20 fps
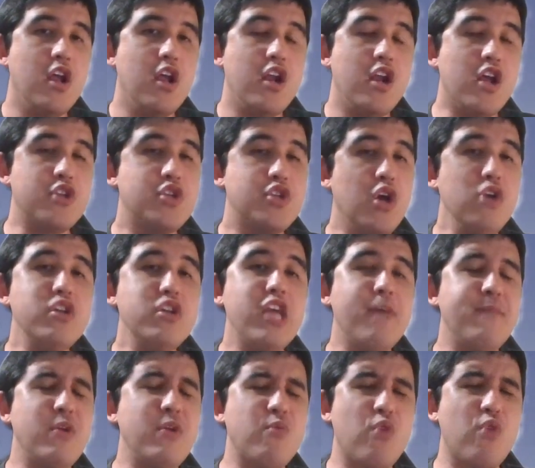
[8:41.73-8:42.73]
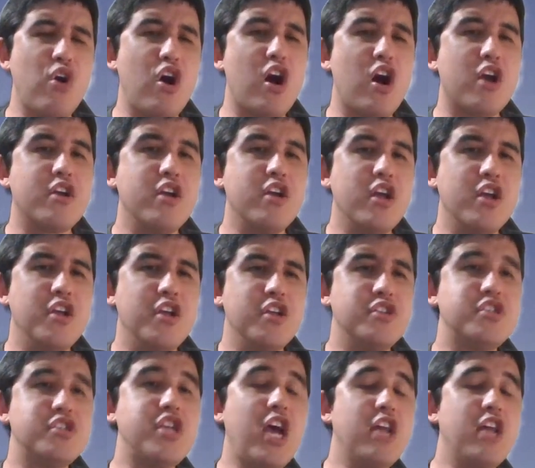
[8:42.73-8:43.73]
Now, don't get me wrong,
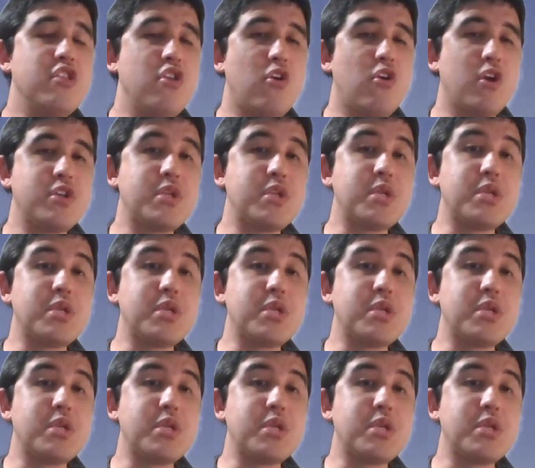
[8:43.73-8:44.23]
Jett Lawrence